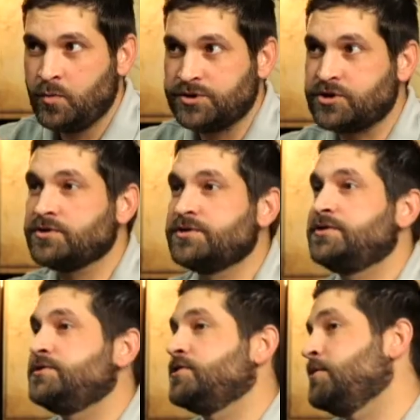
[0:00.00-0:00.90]
which also
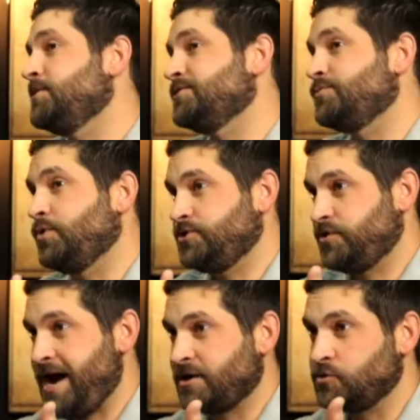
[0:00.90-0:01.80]
determines what your
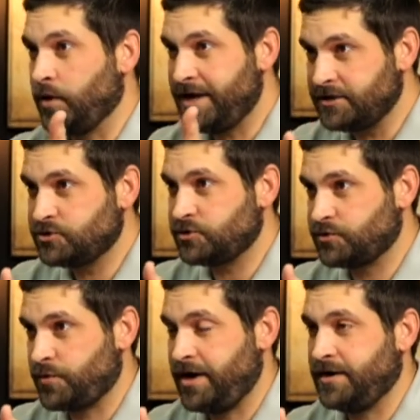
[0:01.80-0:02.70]
actual
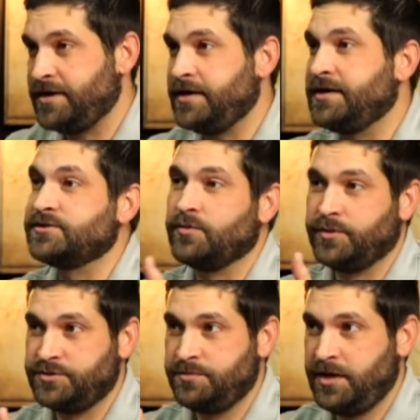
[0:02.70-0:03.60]
interest rate is
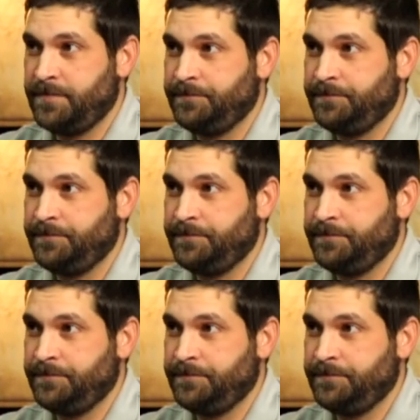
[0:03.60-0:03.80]
going to be.